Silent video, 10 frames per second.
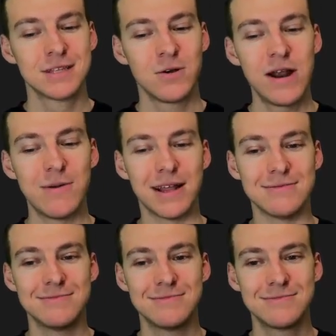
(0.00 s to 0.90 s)
wait a minute.
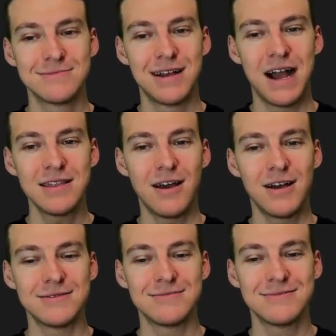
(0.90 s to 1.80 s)
I
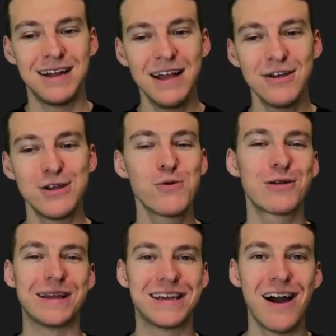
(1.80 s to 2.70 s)
thought you were
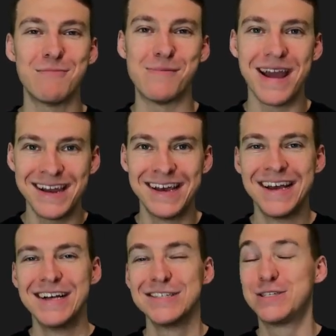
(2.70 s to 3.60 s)
going to be cut, my man.
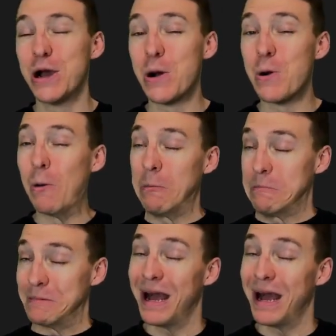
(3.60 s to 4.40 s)
So